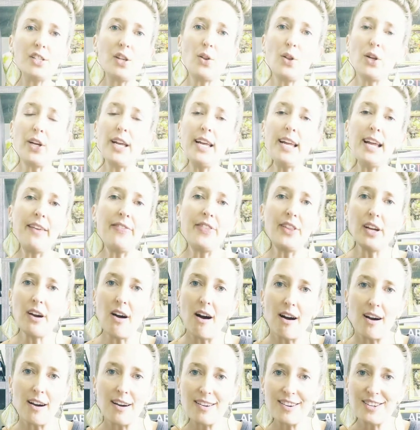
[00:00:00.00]
So looking at the
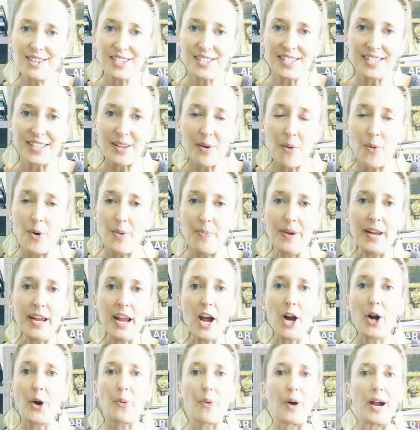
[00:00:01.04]
cards would be
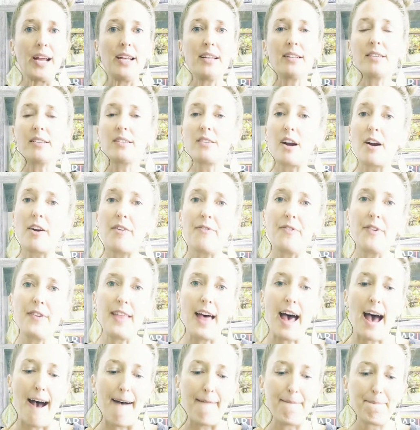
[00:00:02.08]
a great start for
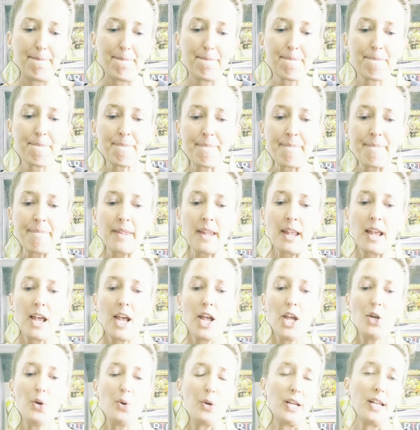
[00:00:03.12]
that.
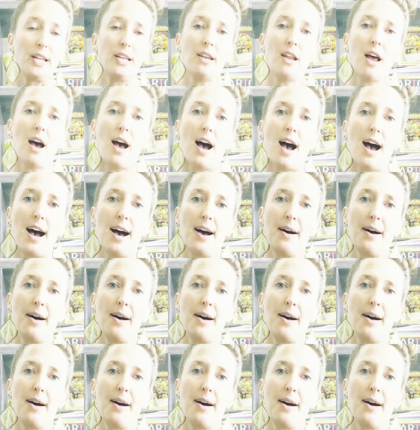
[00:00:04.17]
You can